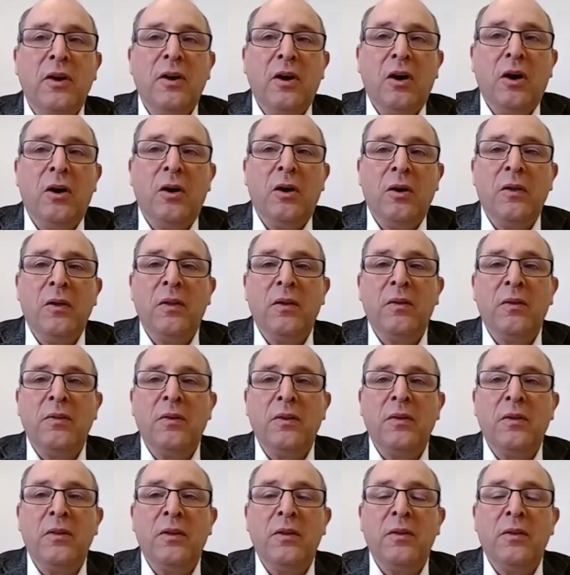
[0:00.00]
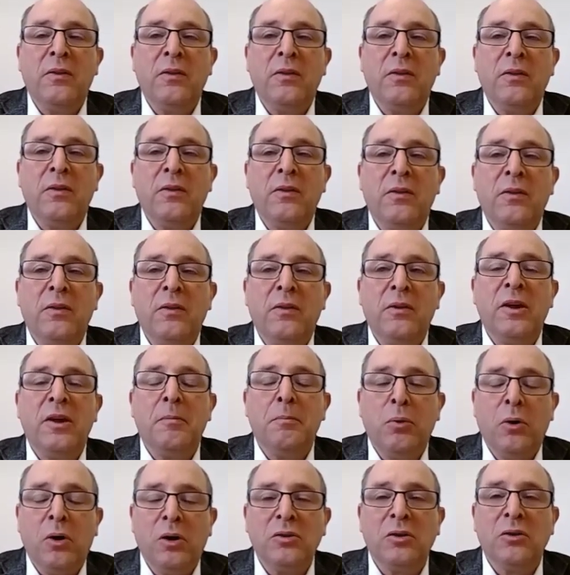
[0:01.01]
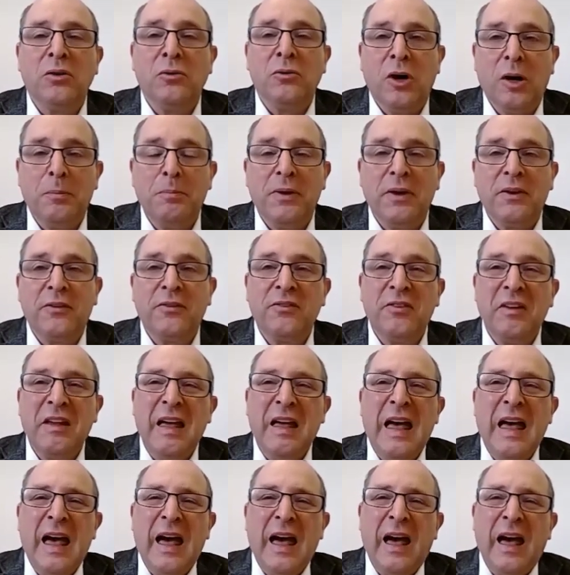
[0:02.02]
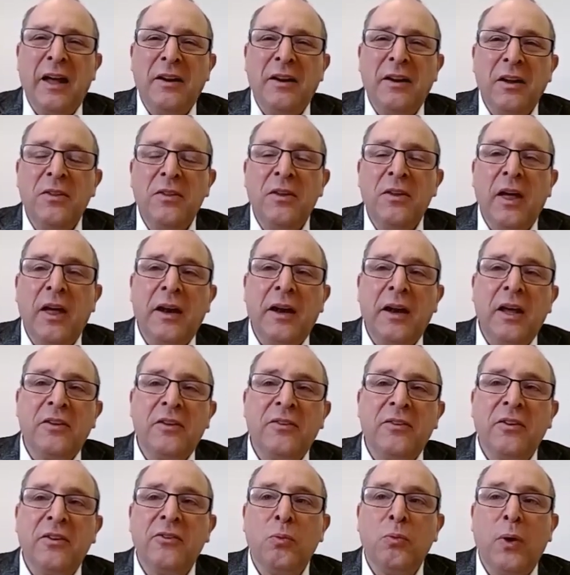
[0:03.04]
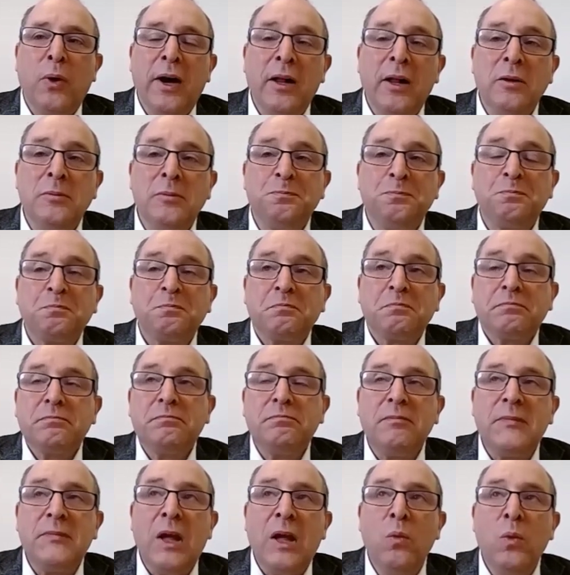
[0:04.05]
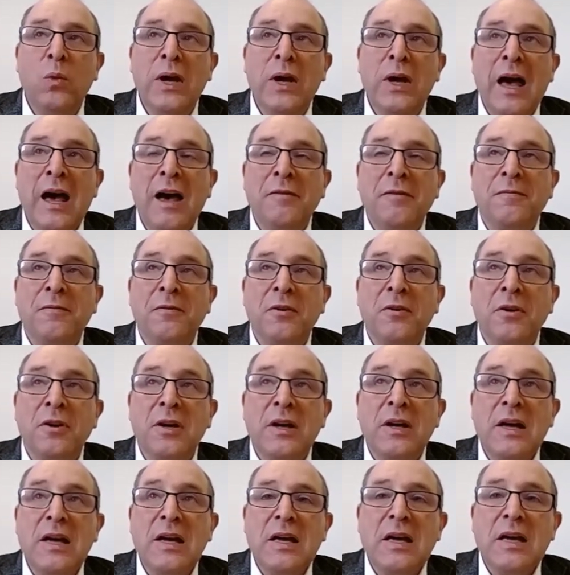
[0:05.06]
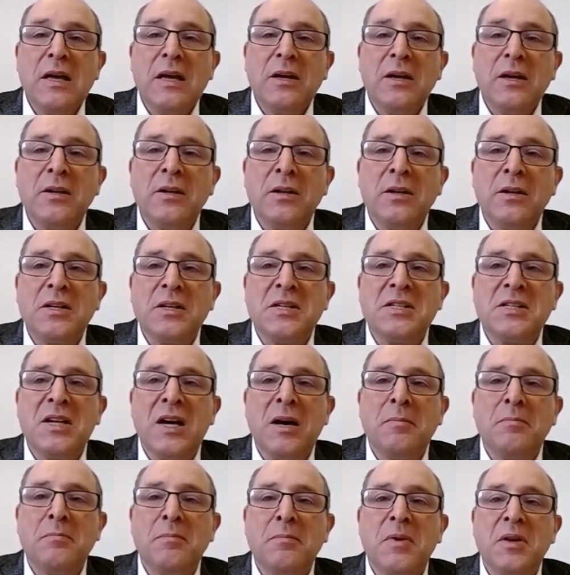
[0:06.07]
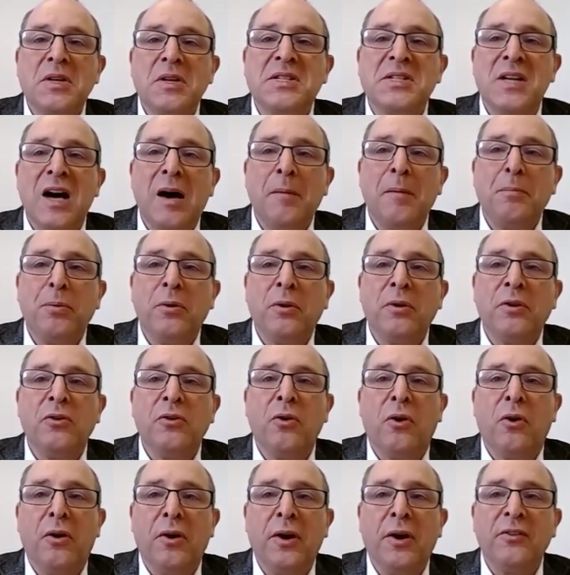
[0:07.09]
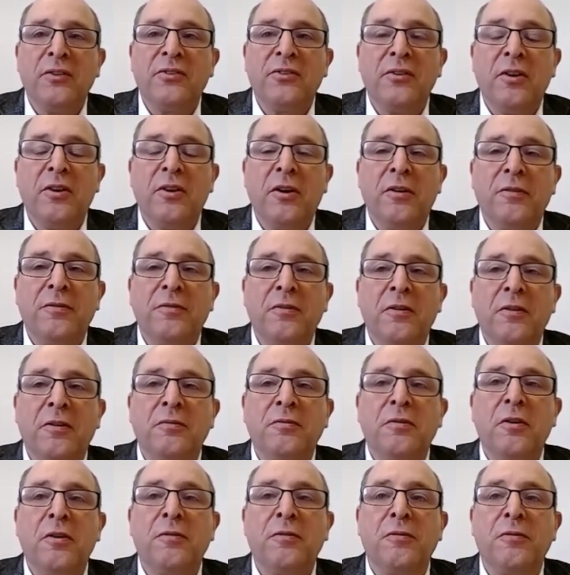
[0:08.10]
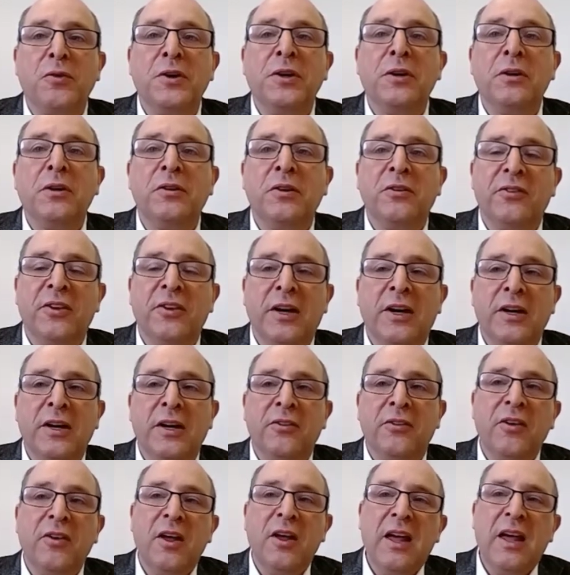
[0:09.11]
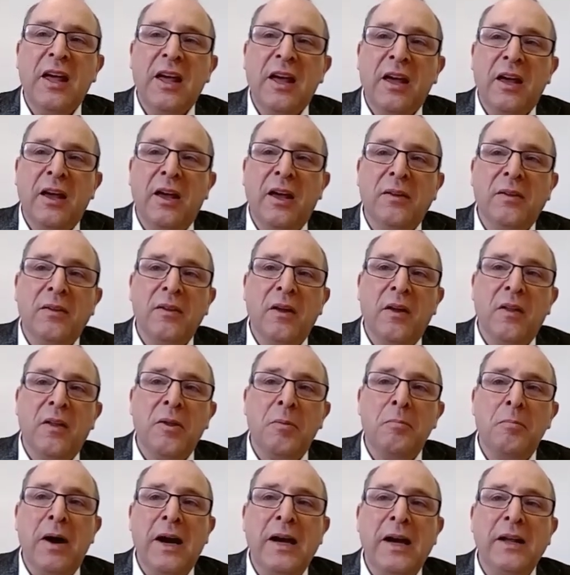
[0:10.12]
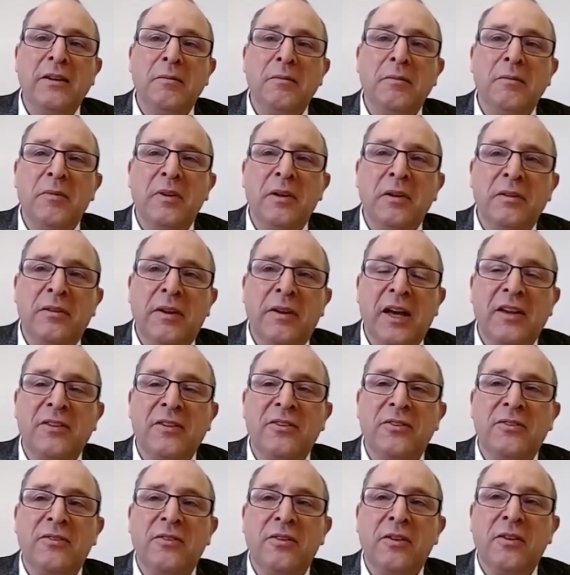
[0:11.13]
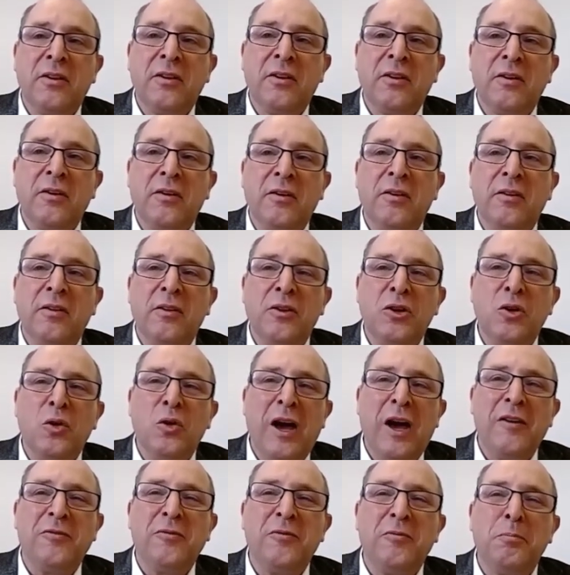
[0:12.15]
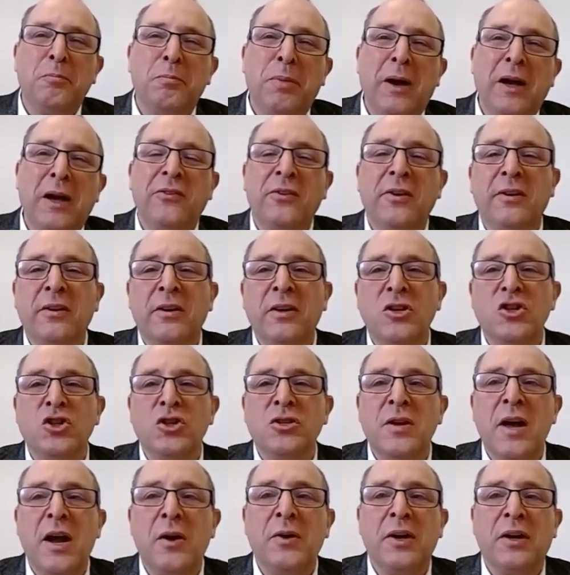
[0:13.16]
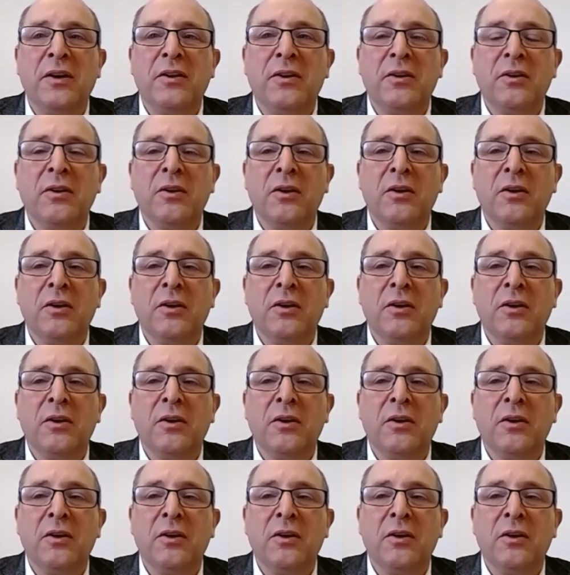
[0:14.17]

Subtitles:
all the important topics. And in the annex as well, we have some sample drawings of real designs. In the main text, you have basically generic